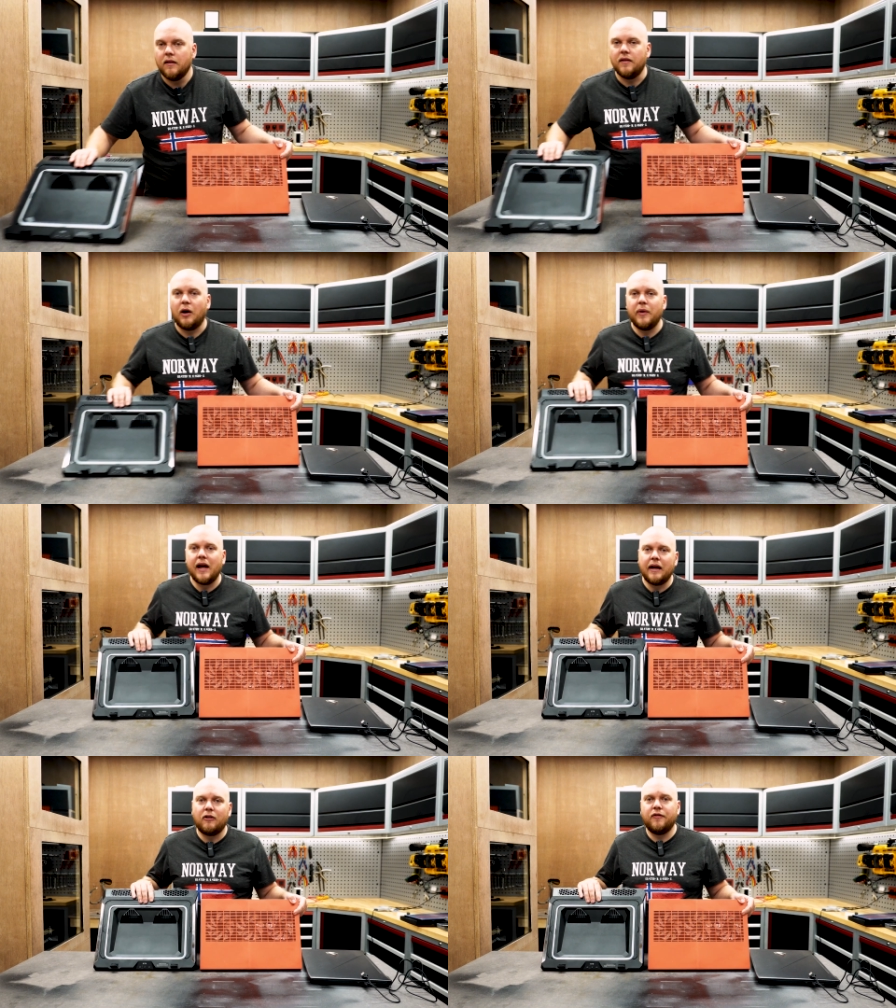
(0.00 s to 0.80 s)
Now we
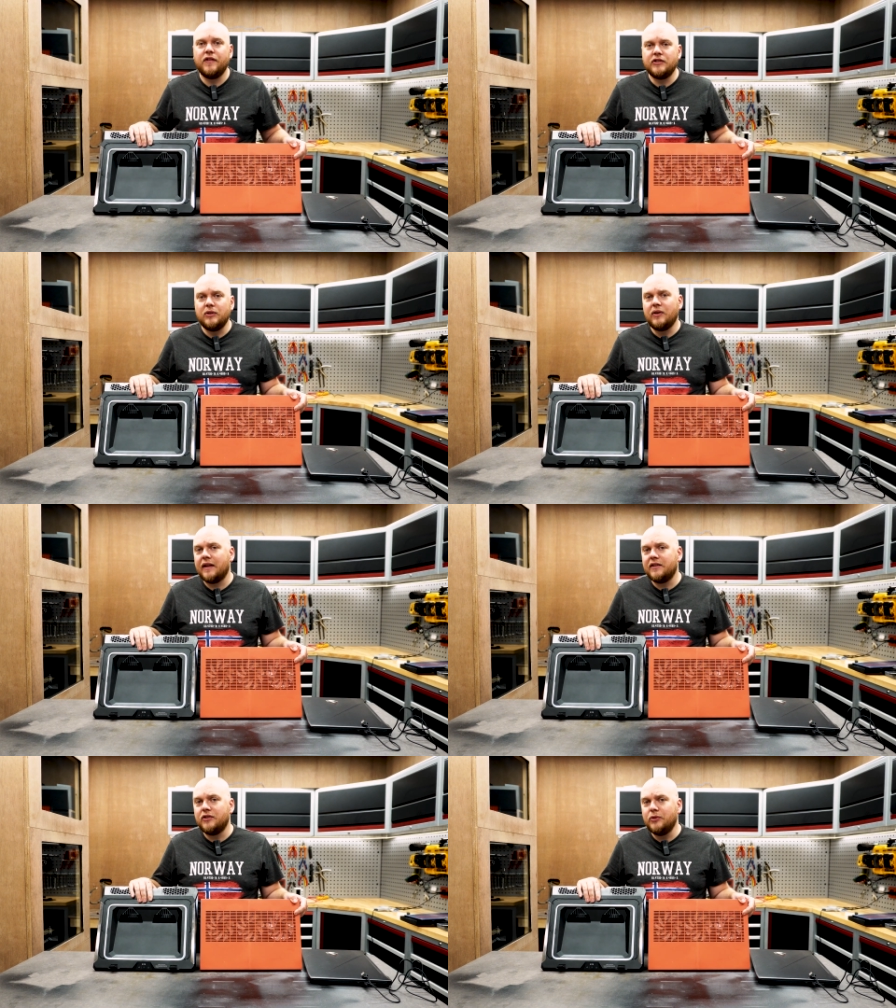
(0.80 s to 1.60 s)
had our first look
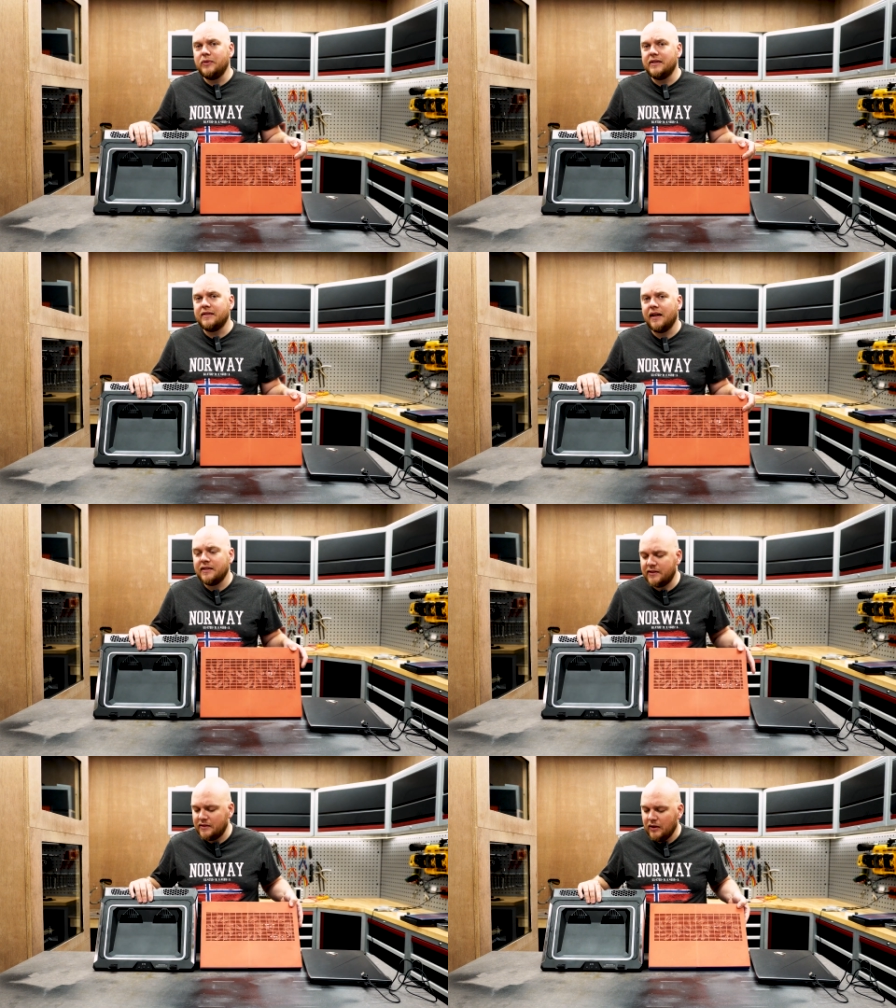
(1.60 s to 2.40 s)
at the two
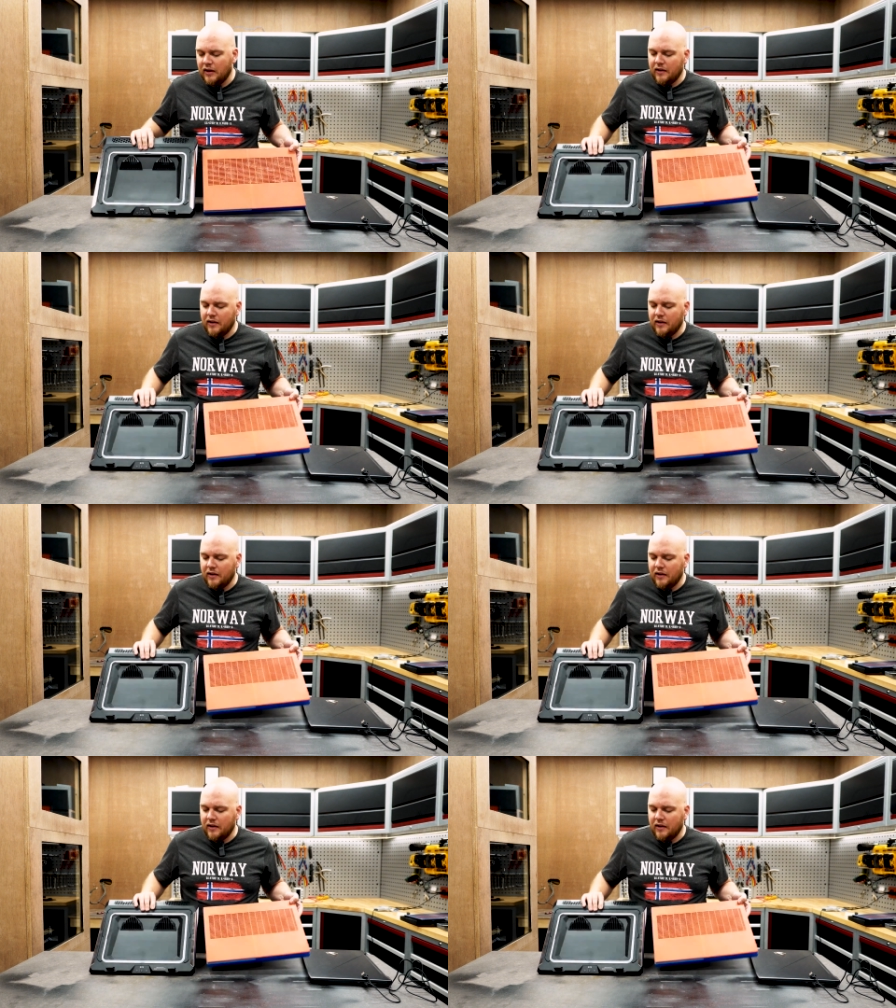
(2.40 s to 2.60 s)
designs.